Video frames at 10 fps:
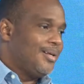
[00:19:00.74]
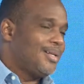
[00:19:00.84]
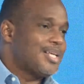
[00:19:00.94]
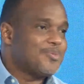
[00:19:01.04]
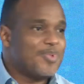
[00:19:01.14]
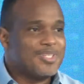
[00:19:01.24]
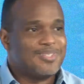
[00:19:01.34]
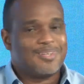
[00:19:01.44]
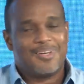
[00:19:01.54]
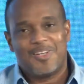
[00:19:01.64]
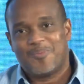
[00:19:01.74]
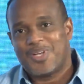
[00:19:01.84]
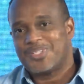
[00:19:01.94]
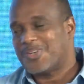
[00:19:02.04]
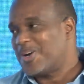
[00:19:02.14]
that's basically my
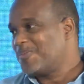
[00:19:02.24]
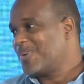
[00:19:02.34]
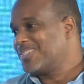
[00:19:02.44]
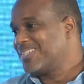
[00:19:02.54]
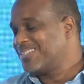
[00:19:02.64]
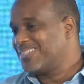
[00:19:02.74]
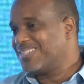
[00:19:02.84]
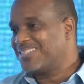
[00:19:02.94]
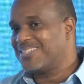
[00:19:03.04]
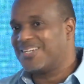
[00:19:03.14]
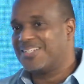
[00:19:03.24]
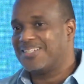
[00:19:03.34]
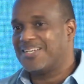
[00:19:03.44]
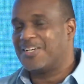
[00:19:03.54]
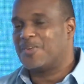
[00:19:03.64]
short presentation.
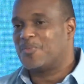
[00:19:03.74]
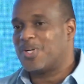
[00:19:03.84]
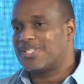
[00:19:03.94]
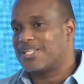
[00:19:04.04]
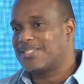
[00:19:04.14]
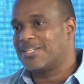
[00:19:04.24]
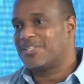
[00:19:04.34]
What I said,